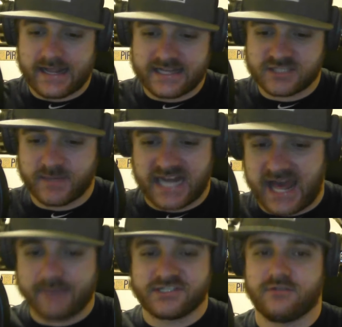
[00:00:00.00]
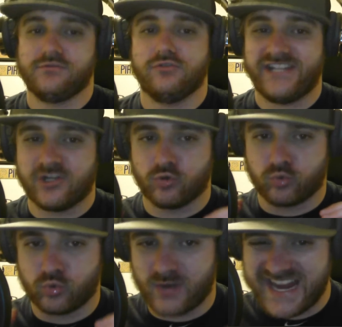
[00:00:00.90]
it's been absolutely
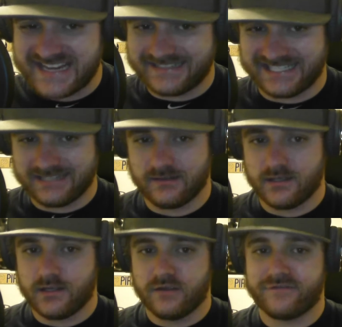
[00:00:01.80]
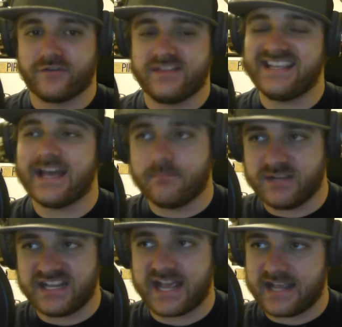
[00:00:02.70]
great for the
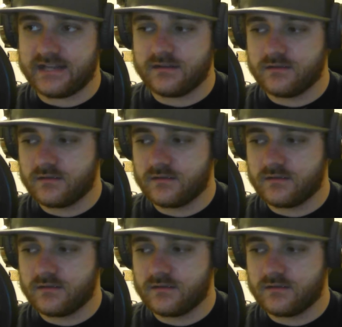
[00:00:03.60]
NBA